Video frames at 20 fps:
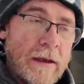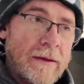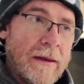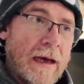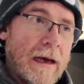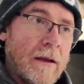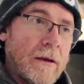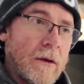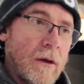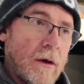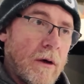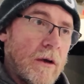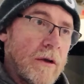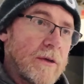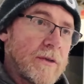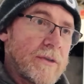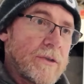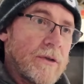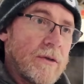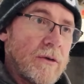That'll
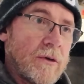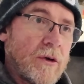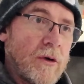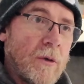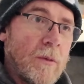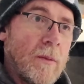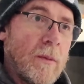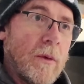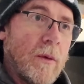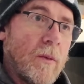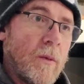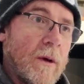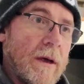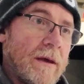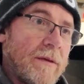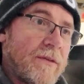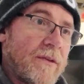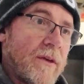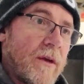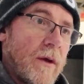also come
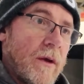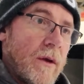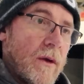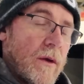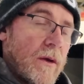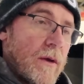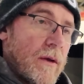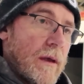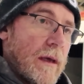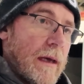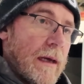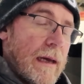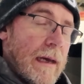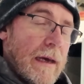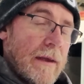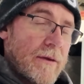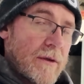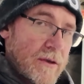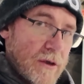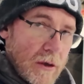with
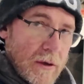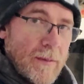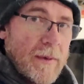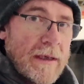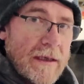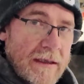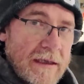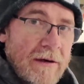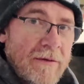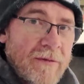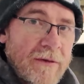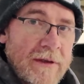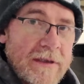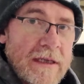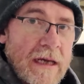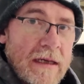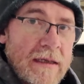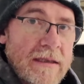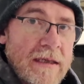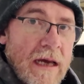there's going to be a different
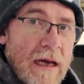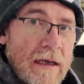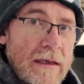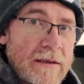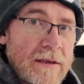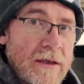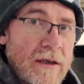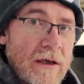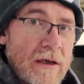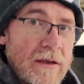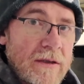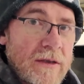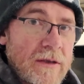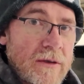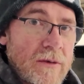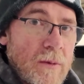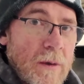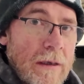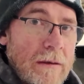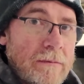set of side skirts
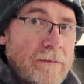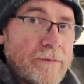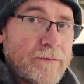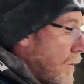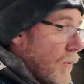as well,